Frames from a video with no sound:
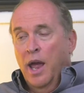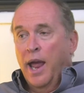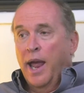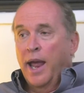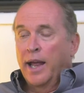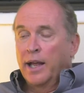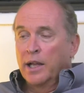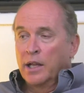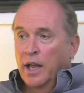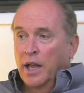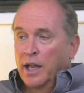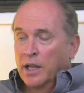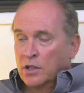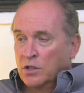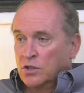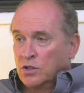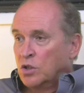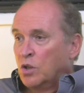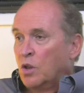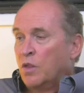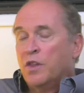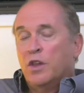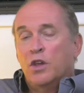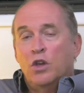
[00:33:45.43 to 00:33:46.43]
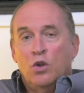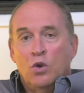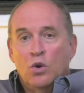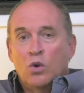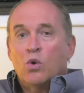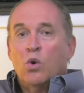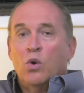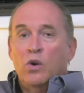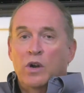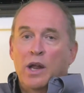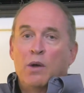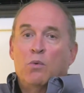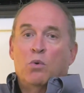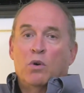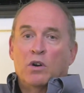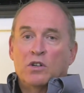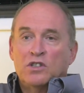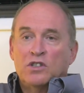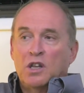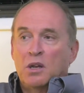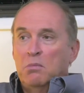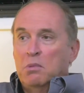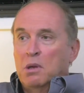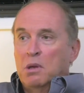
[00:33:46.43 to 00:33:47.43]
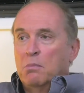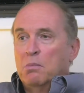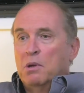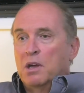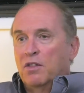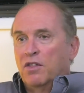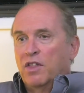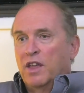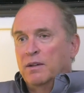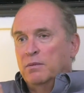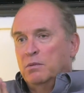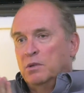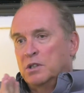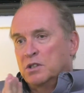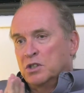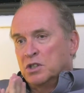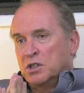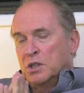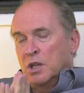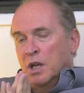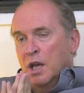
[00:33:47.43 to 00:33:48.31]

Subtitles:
And so the unicorn network is going to be a big thing, because